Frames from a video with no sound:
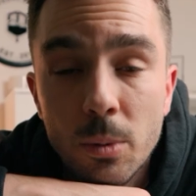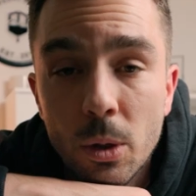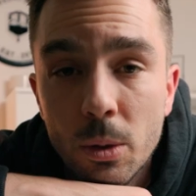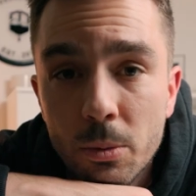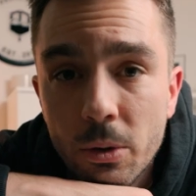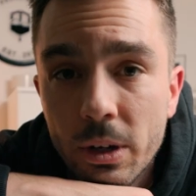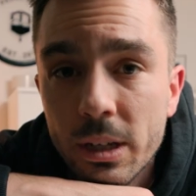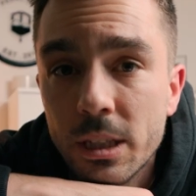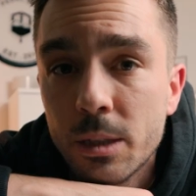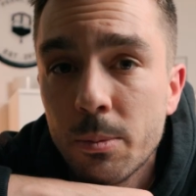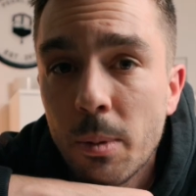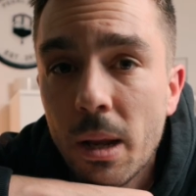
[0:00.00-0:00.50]

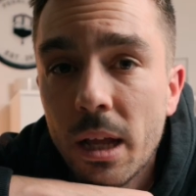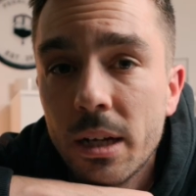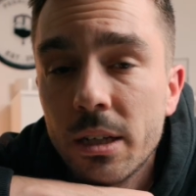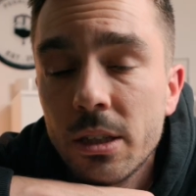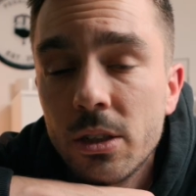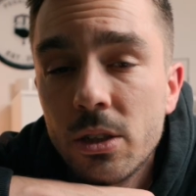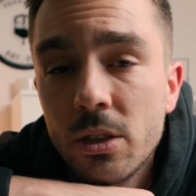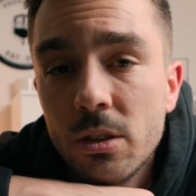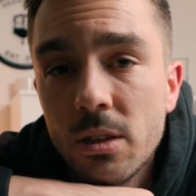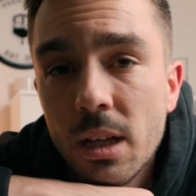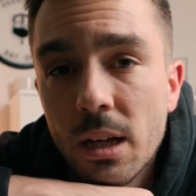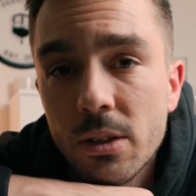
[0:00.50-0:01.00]
upgrades planned in
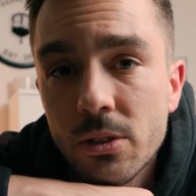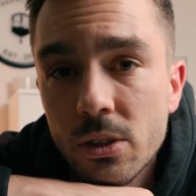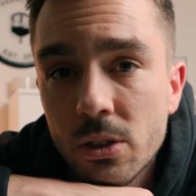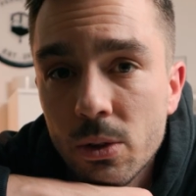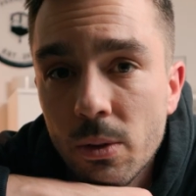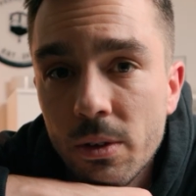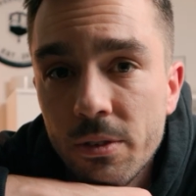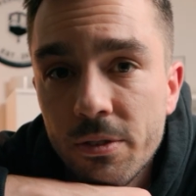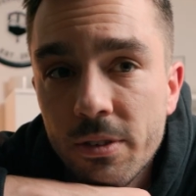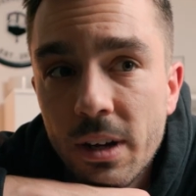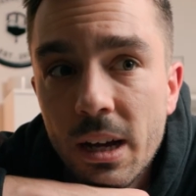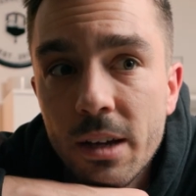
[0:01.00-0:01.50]

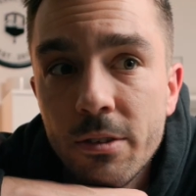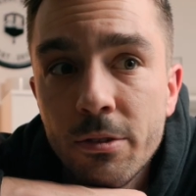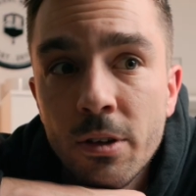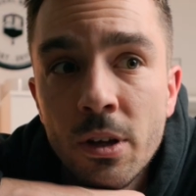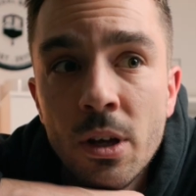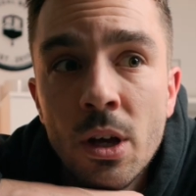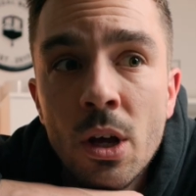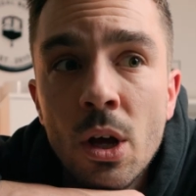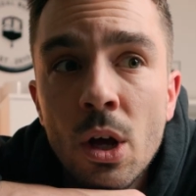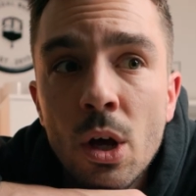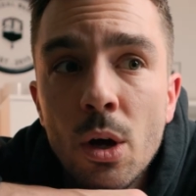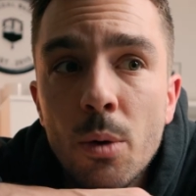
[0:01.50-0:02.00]
2025,
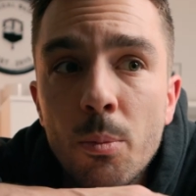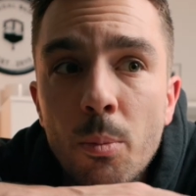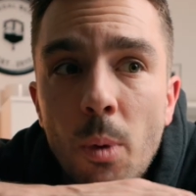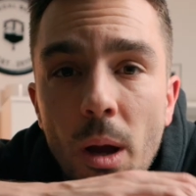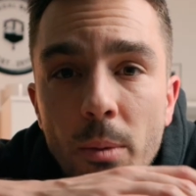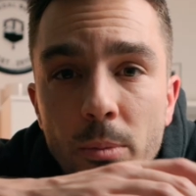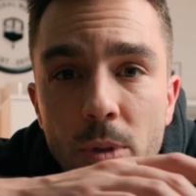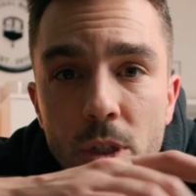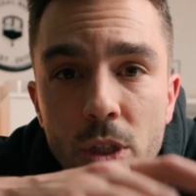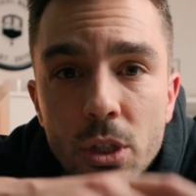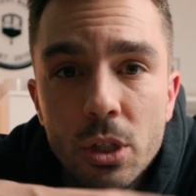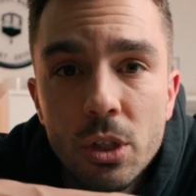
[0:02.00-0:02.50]
but
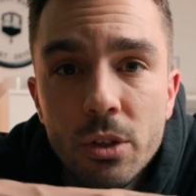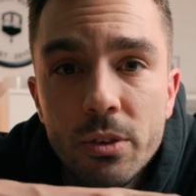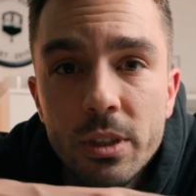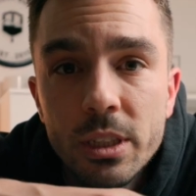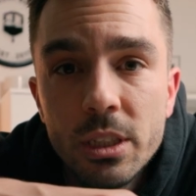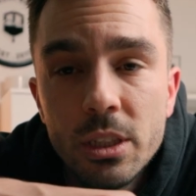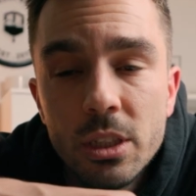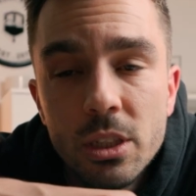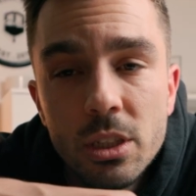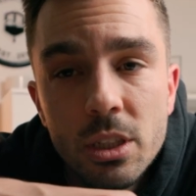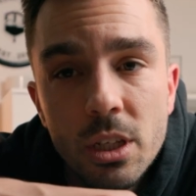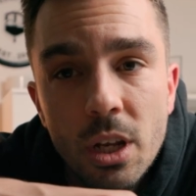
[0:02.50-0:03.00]
I'm
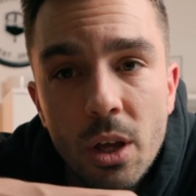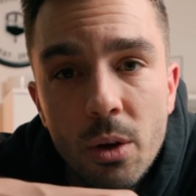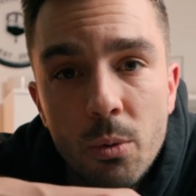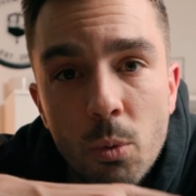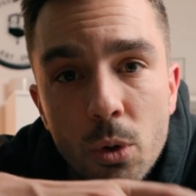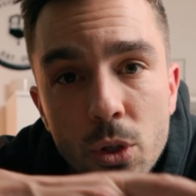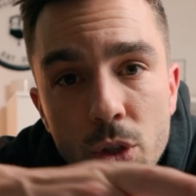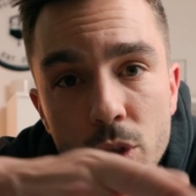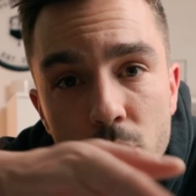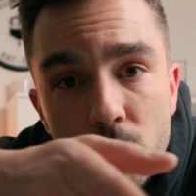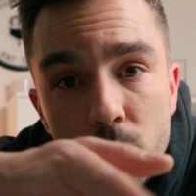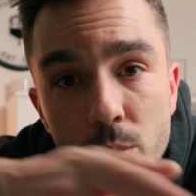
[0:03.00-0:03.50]
curious to know
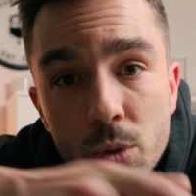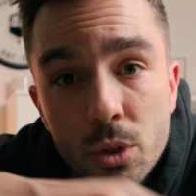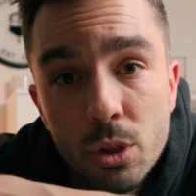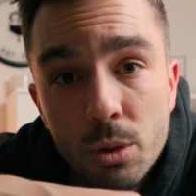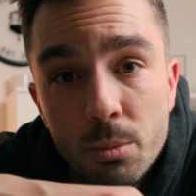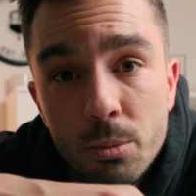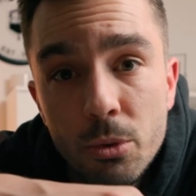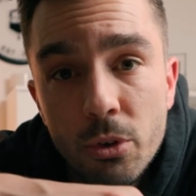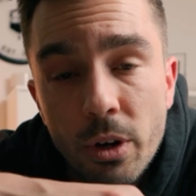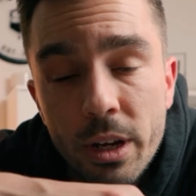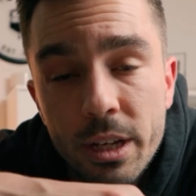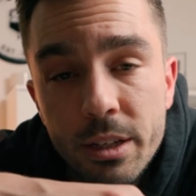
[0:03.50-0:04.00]
what you would
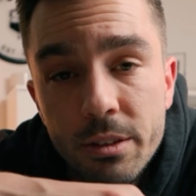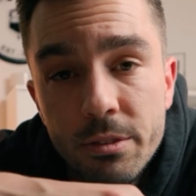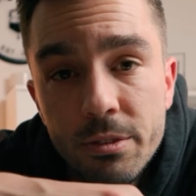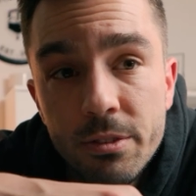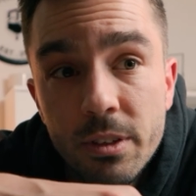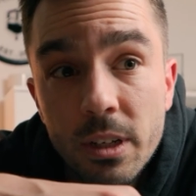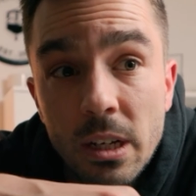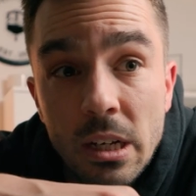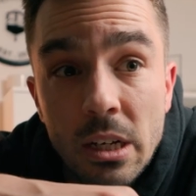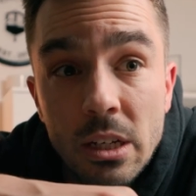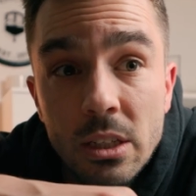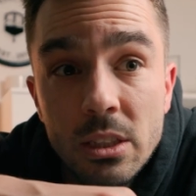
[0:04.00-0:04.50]
upgrade
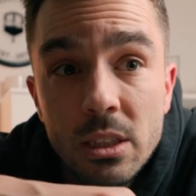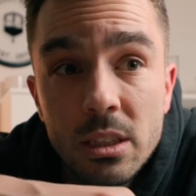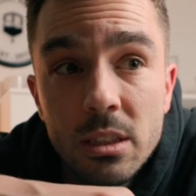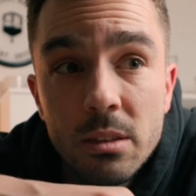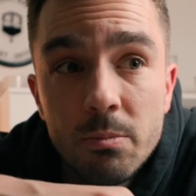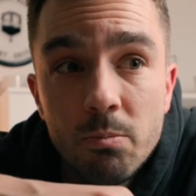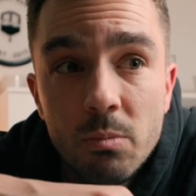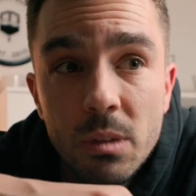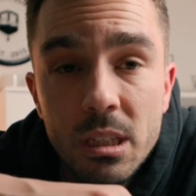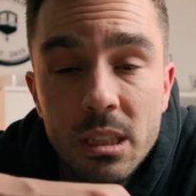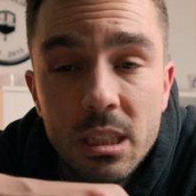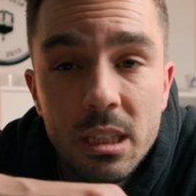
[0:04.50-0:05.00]
first.
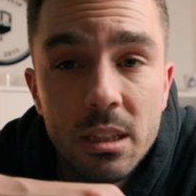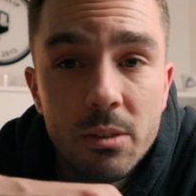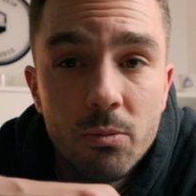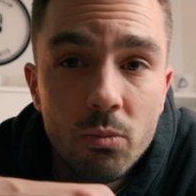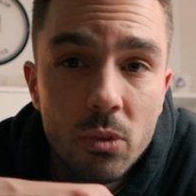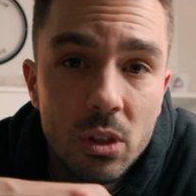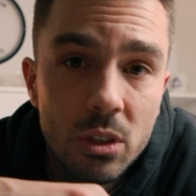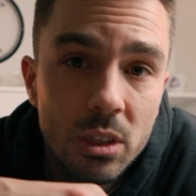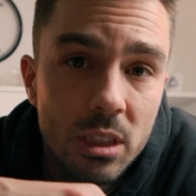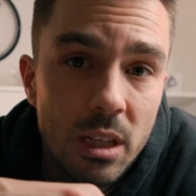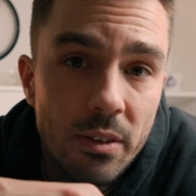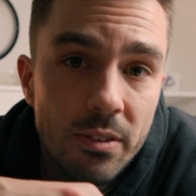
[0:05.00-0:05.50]
Is it
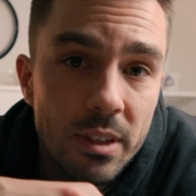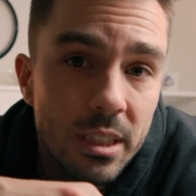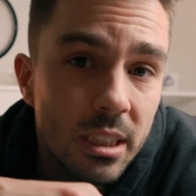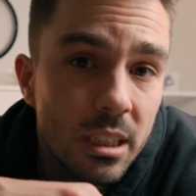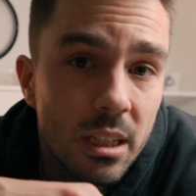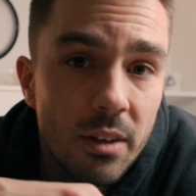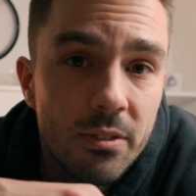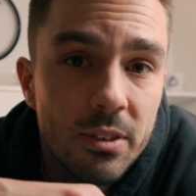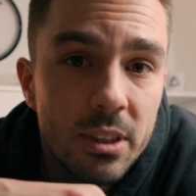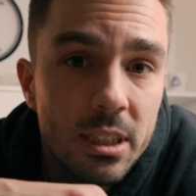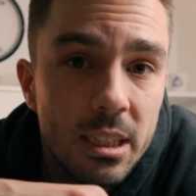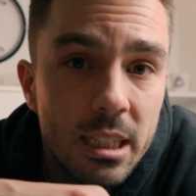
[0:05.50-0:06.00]
the
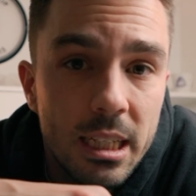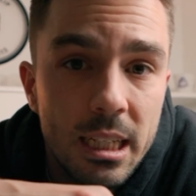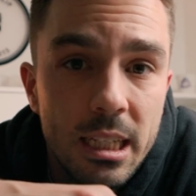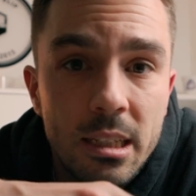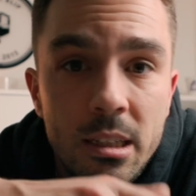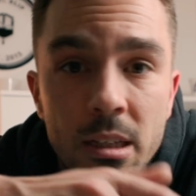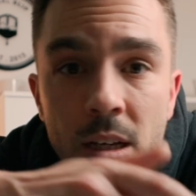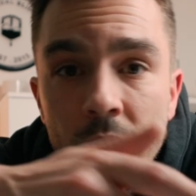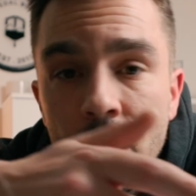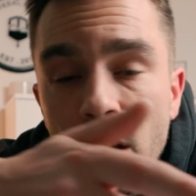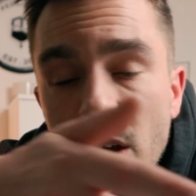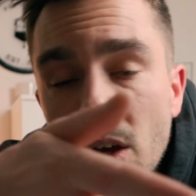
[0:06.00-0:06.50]

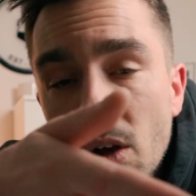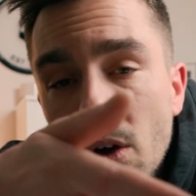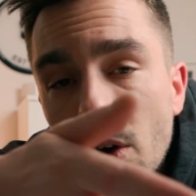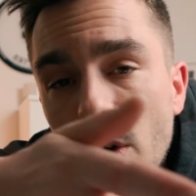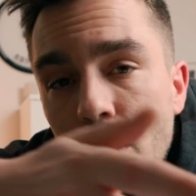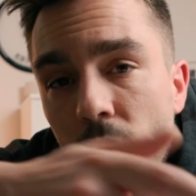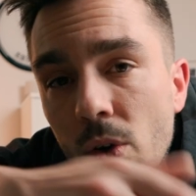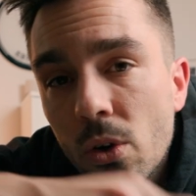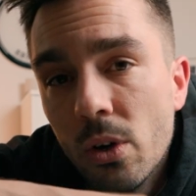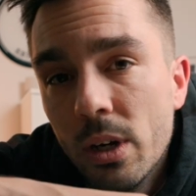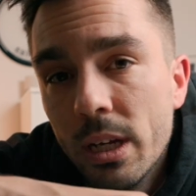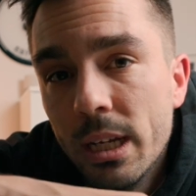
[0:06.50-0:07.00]
77D
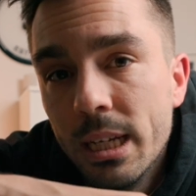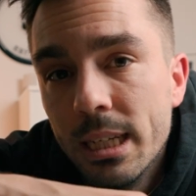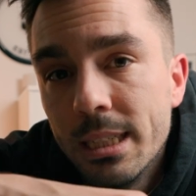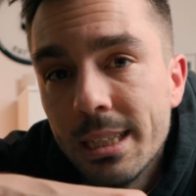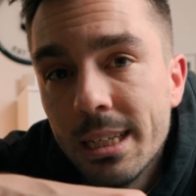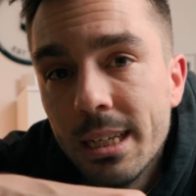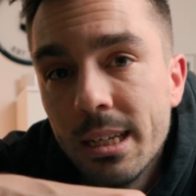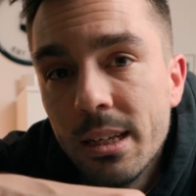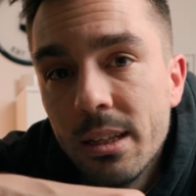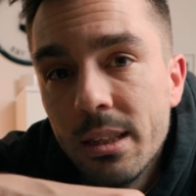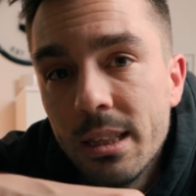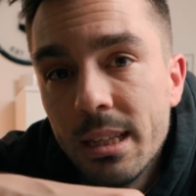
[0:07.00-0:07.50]
or is
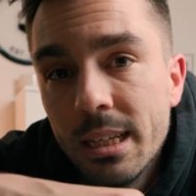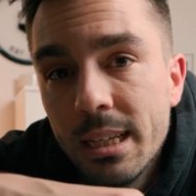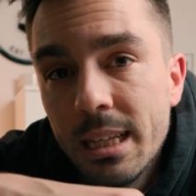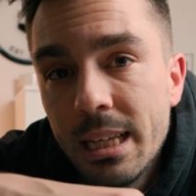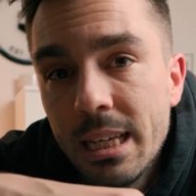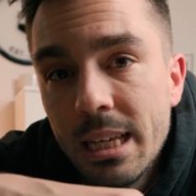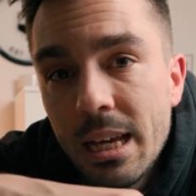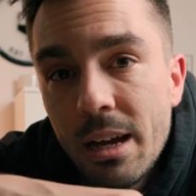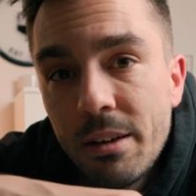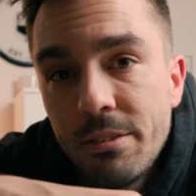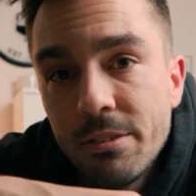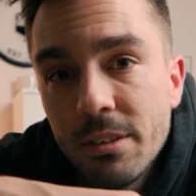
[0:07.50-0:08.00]
it
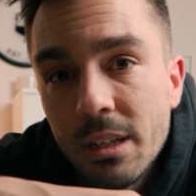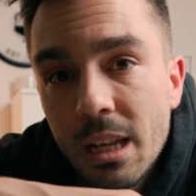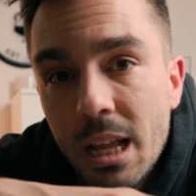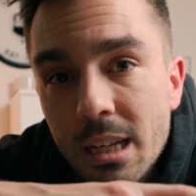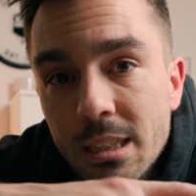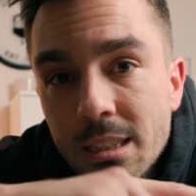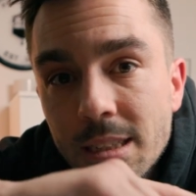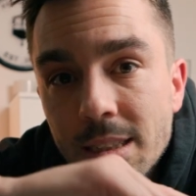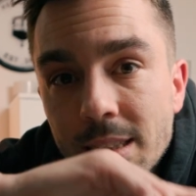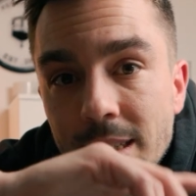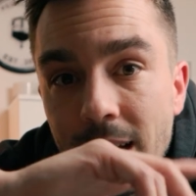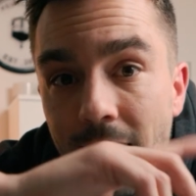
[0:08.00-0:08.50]
the EF
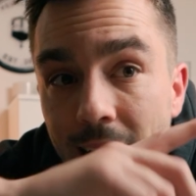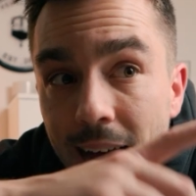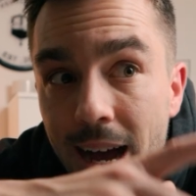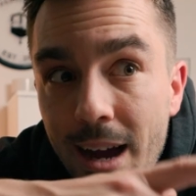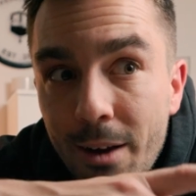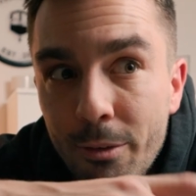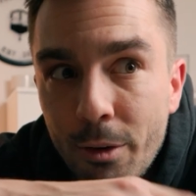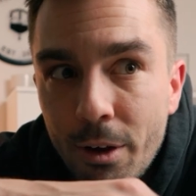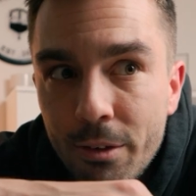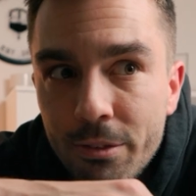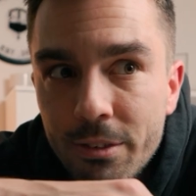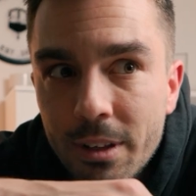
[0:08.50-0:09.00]
glass to
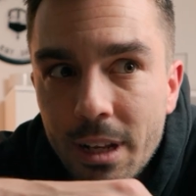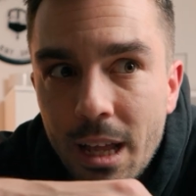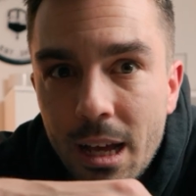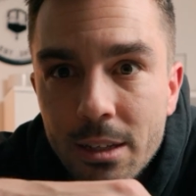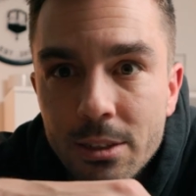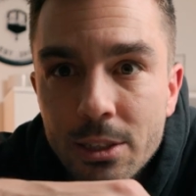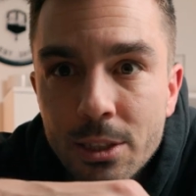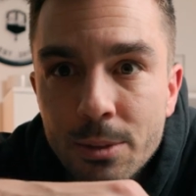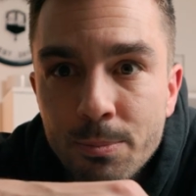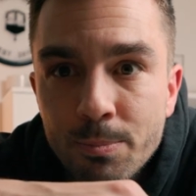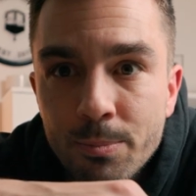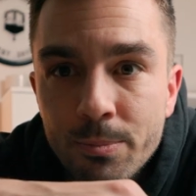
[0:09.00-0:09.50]
RF
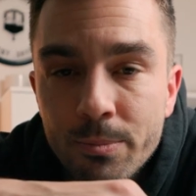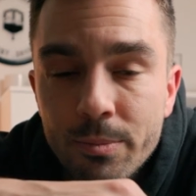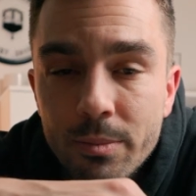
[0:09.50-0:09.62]
glass?